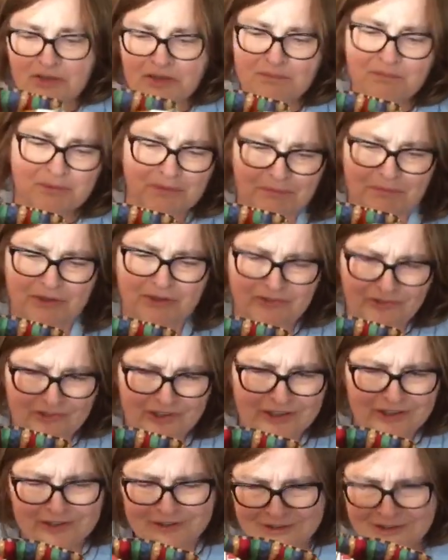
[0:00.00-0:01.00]
including
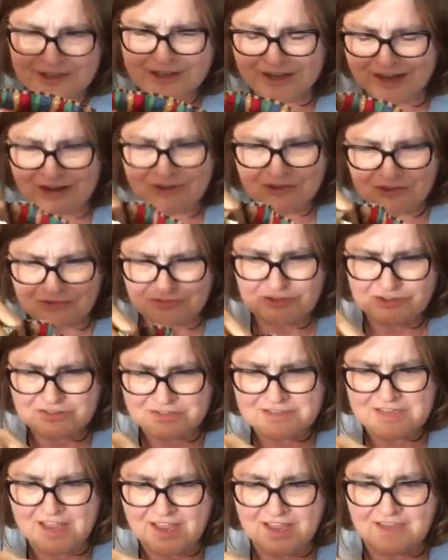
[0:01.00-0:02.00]
Bemidji. How cool
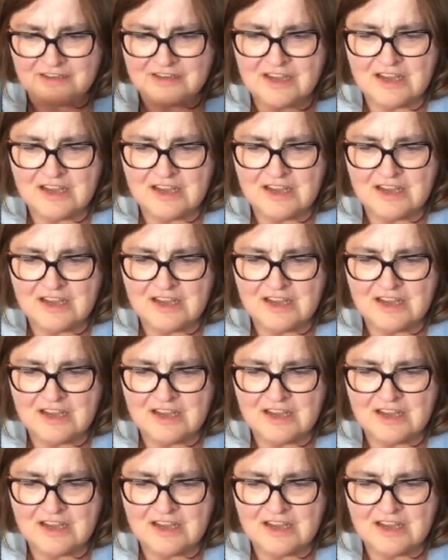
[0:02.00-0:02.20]
is that?